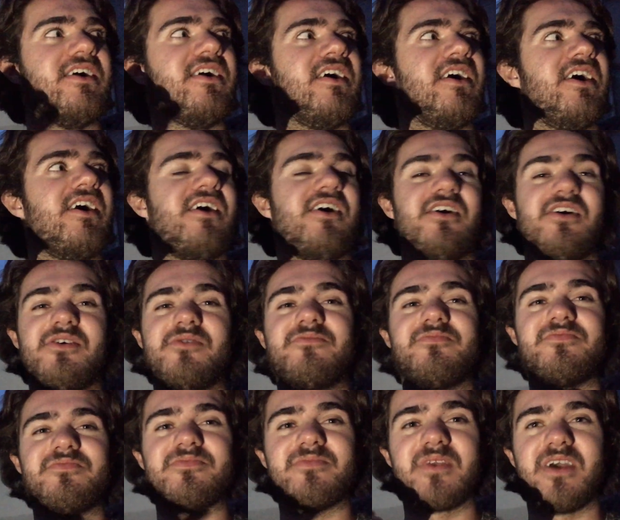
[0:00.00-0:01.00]

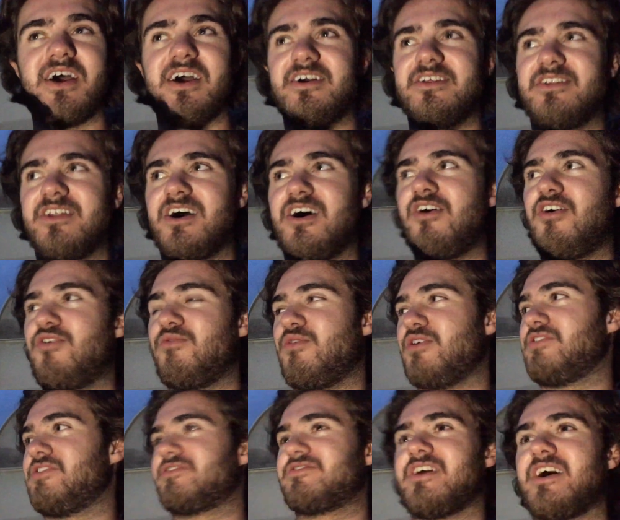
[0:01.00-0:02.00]
Oh,
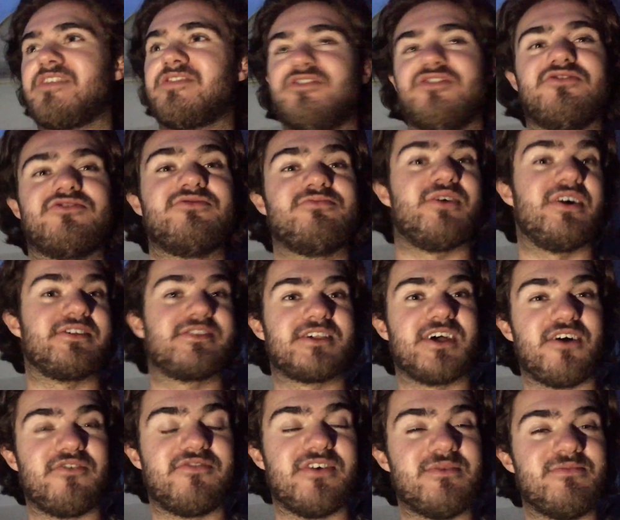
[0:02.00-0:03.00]
what does that do to my
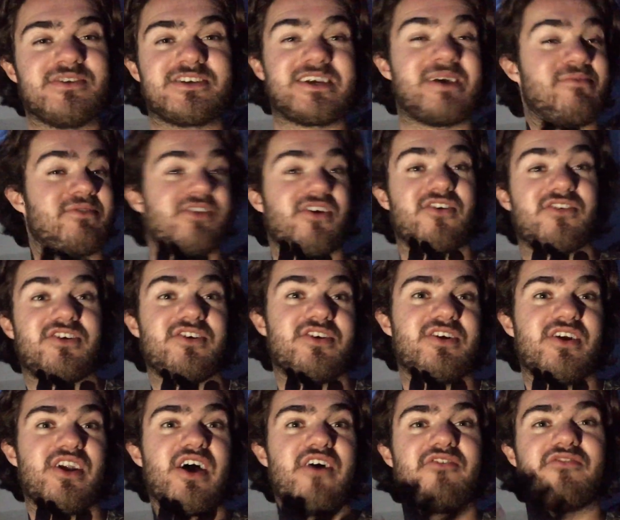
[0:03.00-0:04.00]
self-image? Am I not good
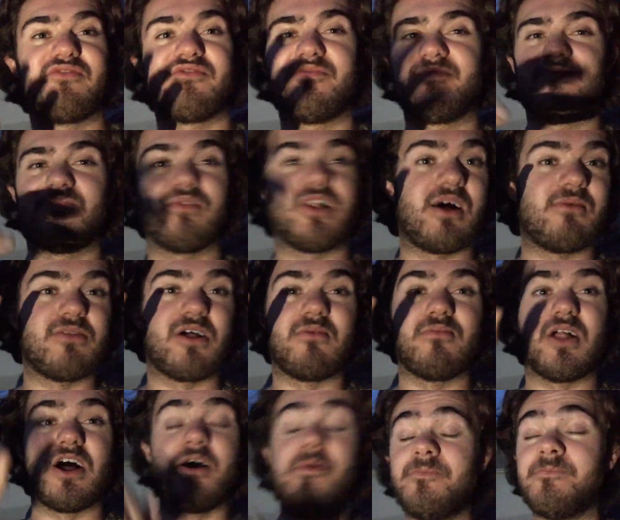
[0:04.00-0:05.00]
enough? Blah blah
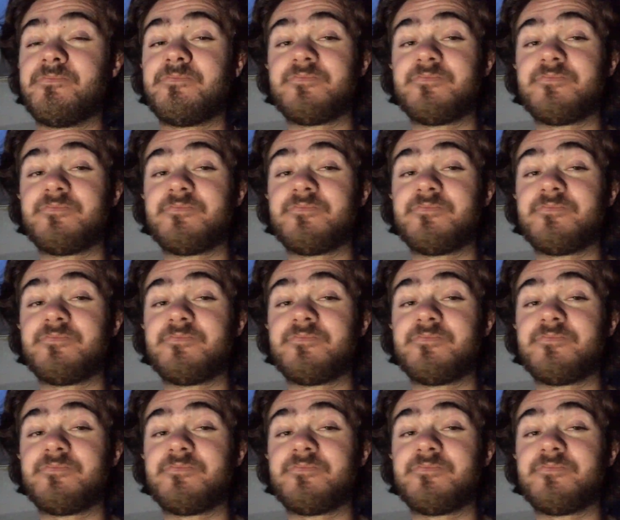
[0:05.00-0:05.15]
blah.